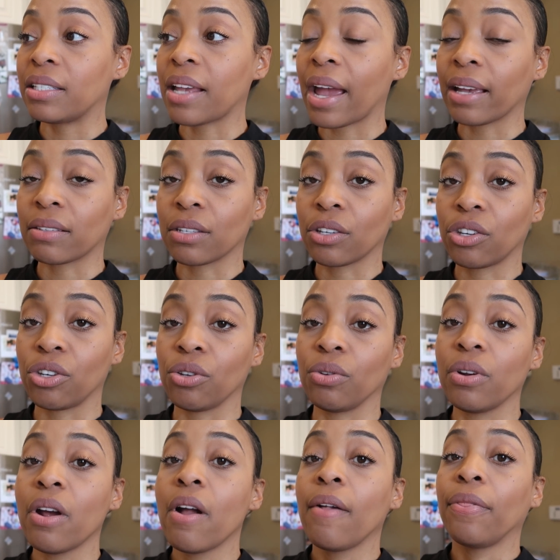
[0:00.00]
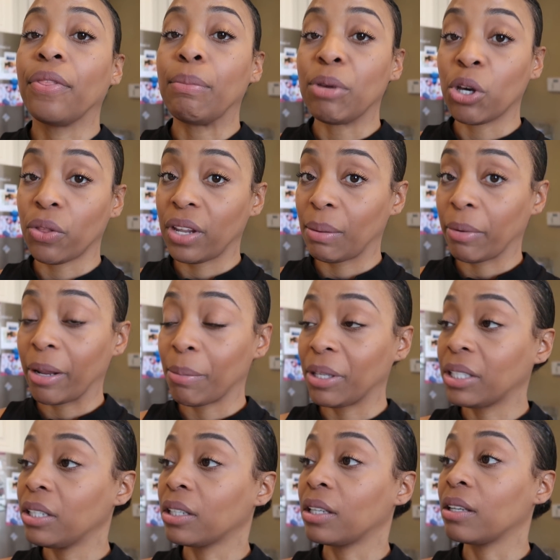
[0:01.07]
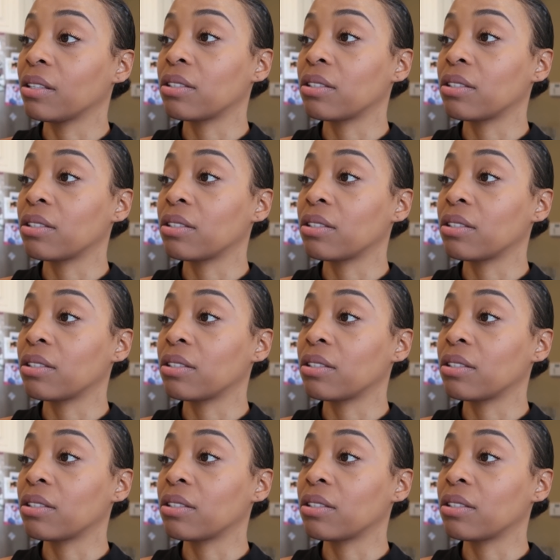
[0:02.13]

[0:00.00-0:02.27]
to execute the meal that I'm gonna be cooking.